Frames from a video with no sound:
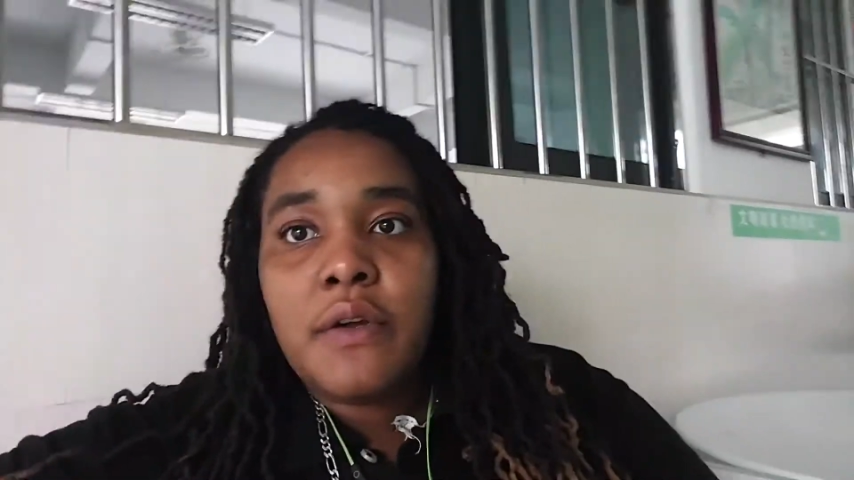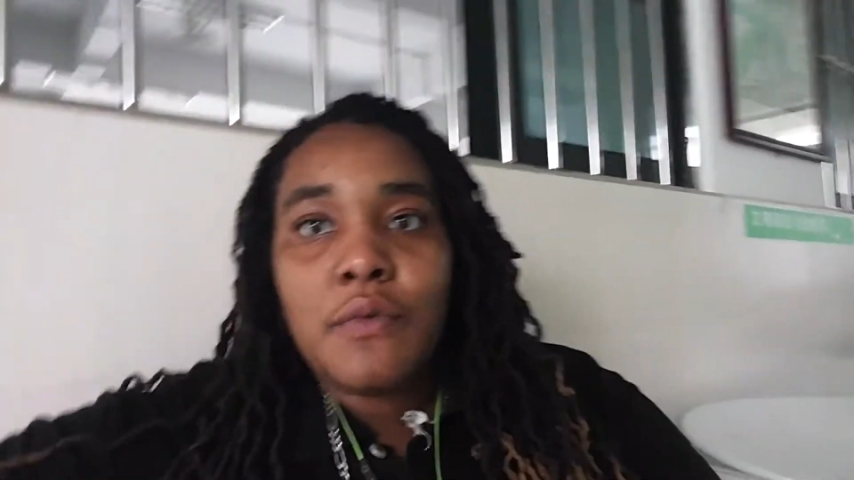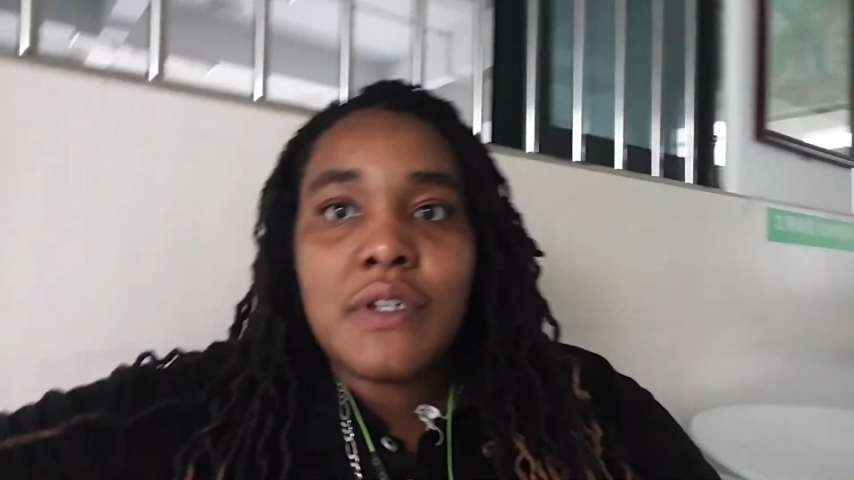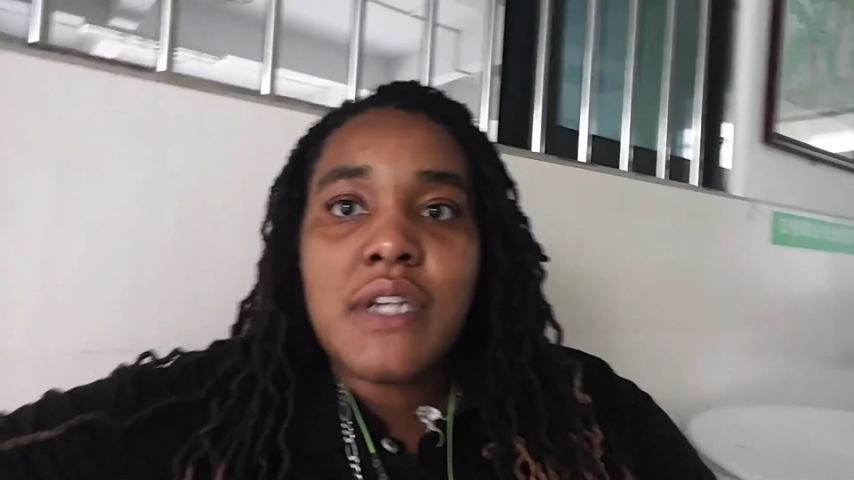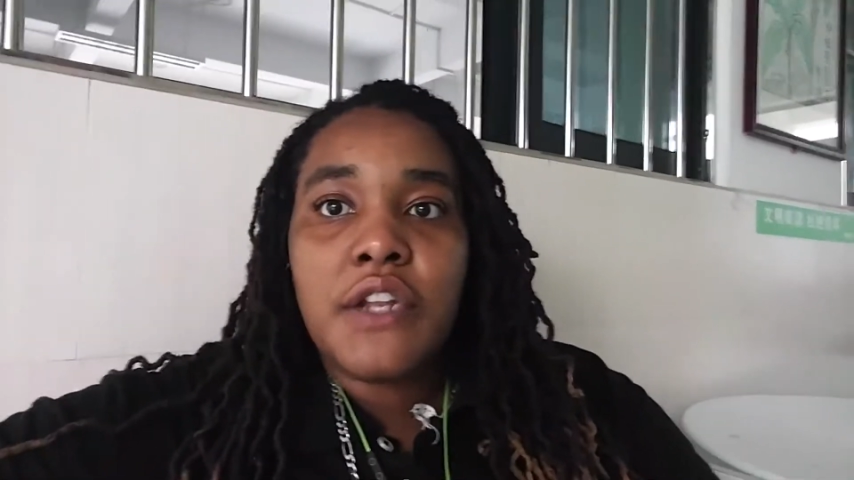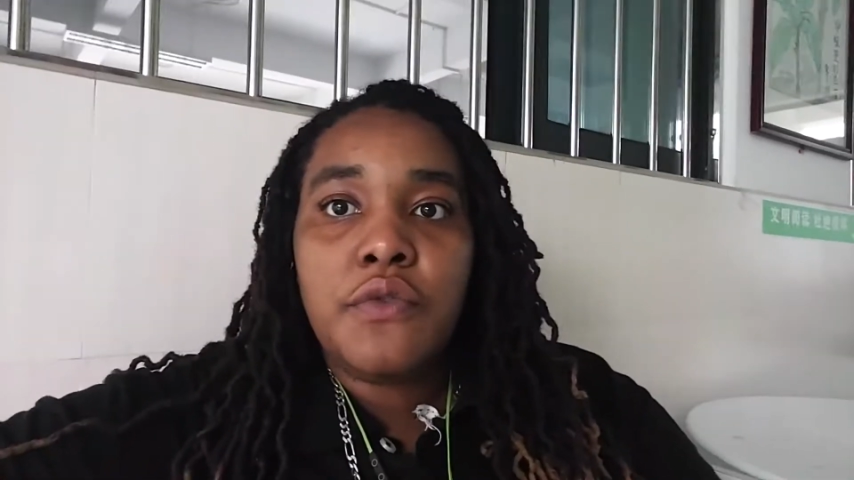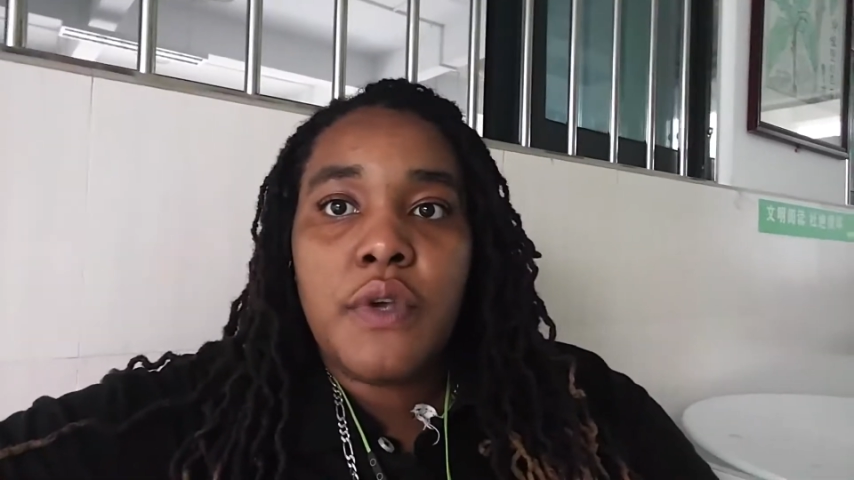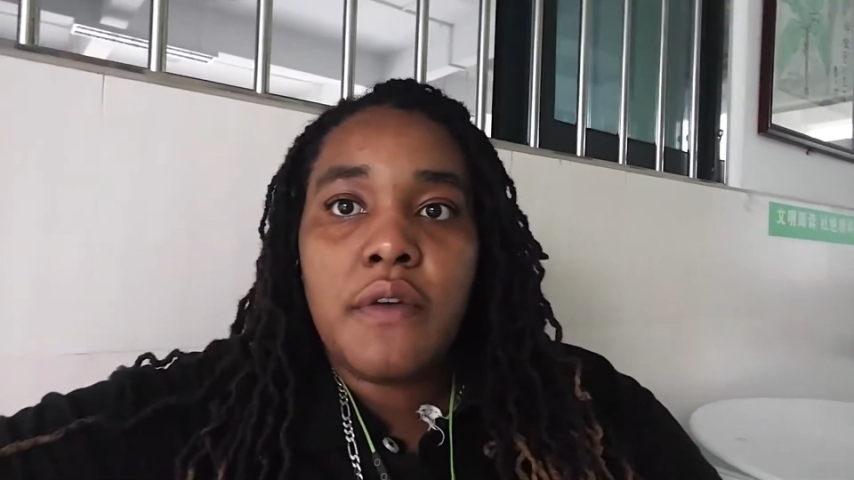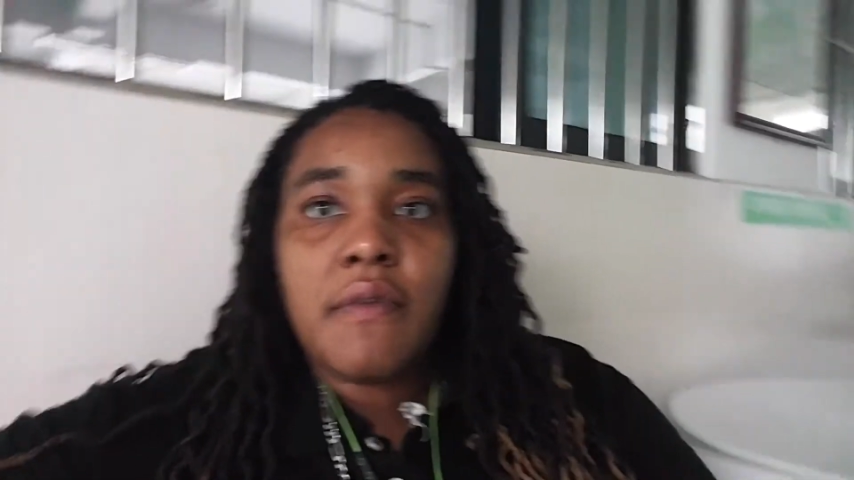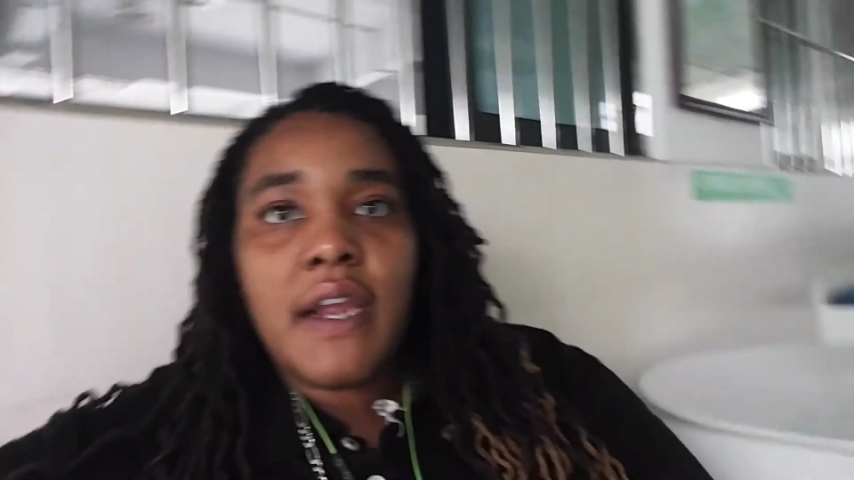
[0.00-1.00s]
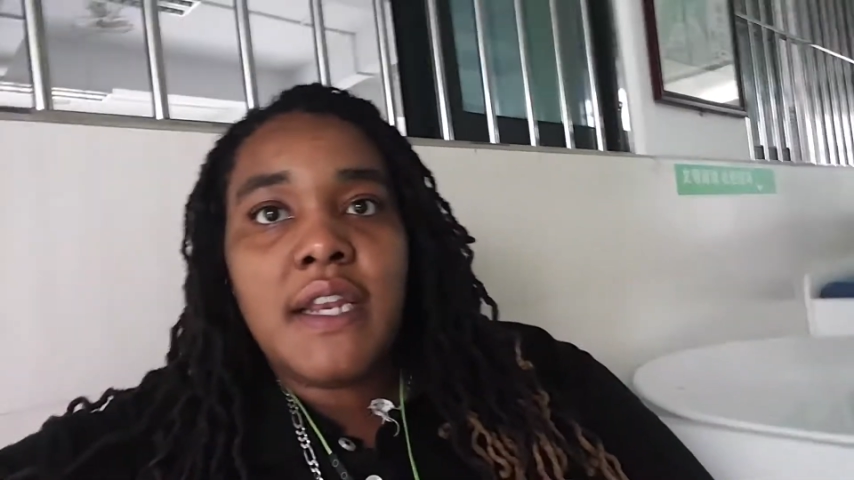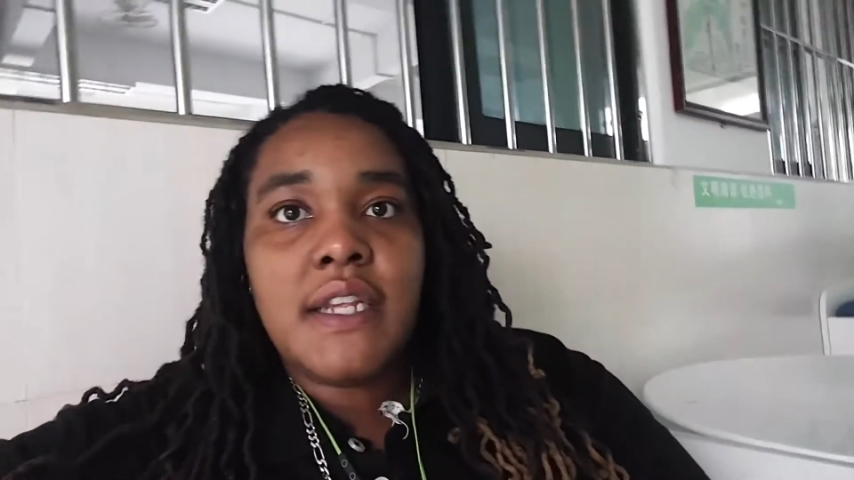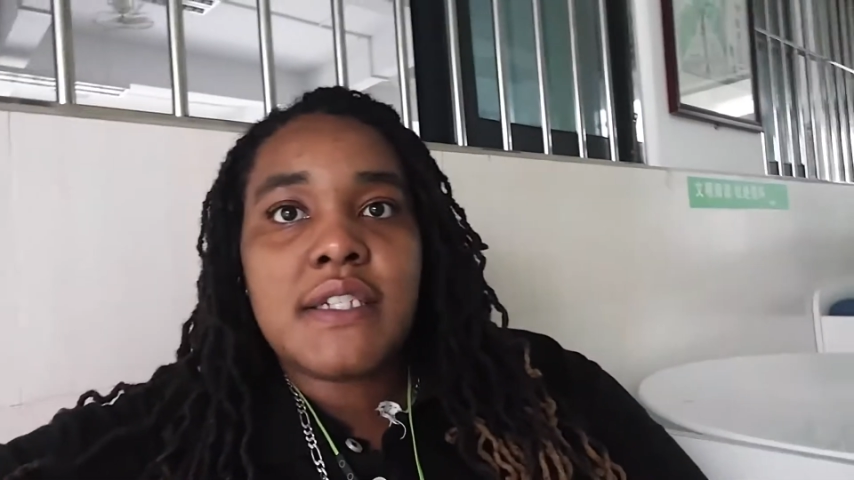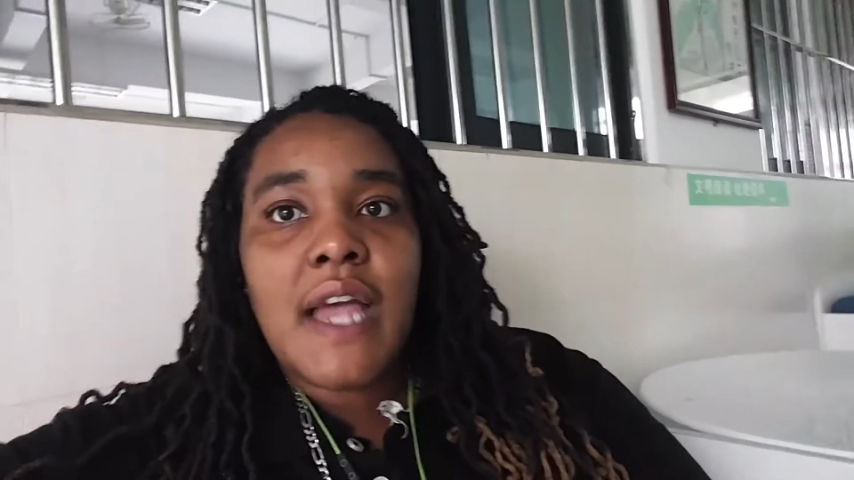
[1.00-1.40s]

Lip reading: and once I do get ratings,